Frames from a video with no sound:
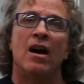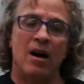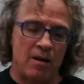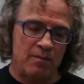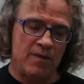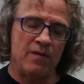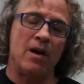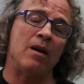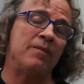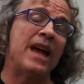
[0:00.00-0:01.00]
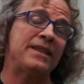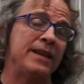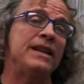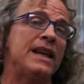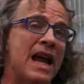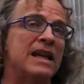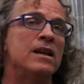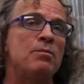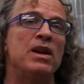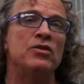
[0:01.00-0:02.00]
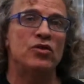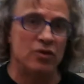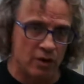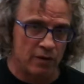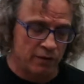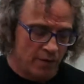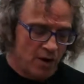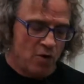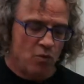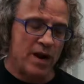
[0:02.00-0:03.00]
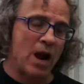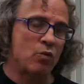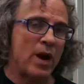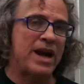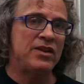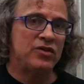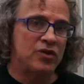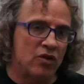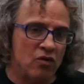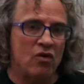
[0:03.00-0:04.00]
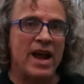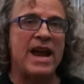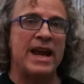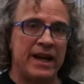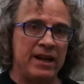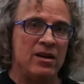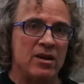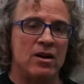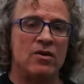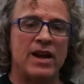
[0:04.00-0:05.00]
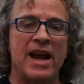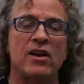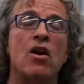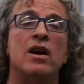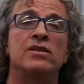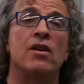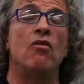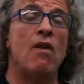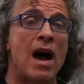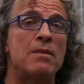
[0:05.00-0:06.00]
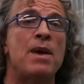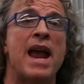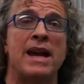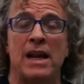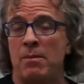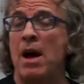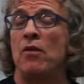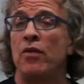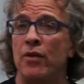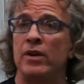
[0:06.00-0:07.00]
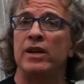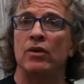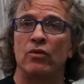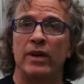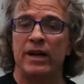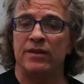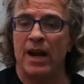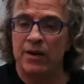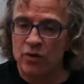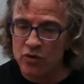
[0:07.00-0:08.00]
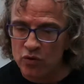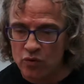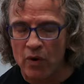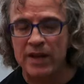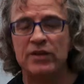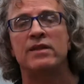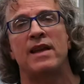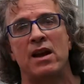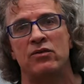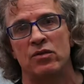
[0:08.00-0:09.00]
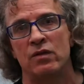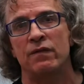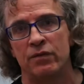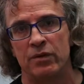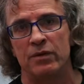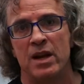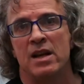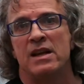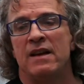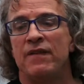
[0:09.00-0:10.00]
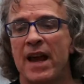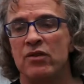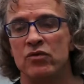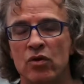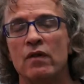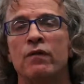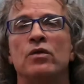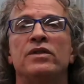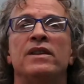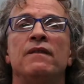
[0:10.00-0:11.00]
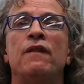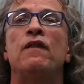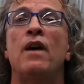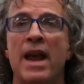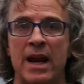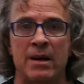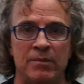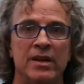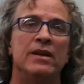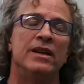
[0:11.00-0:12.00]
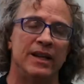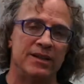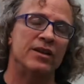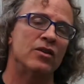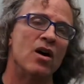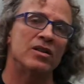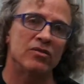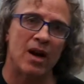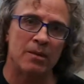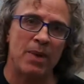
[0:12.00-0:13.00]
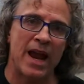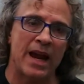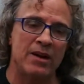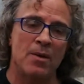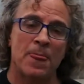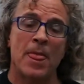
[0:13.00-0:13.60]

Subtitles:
That's indicating a pinched nerve. When I raised your leg, okay, it caused a lot of pain at about 30 degrees and you're stretching that nerve root. If that nerve root's inflamed, it's going to cause a lot of pain.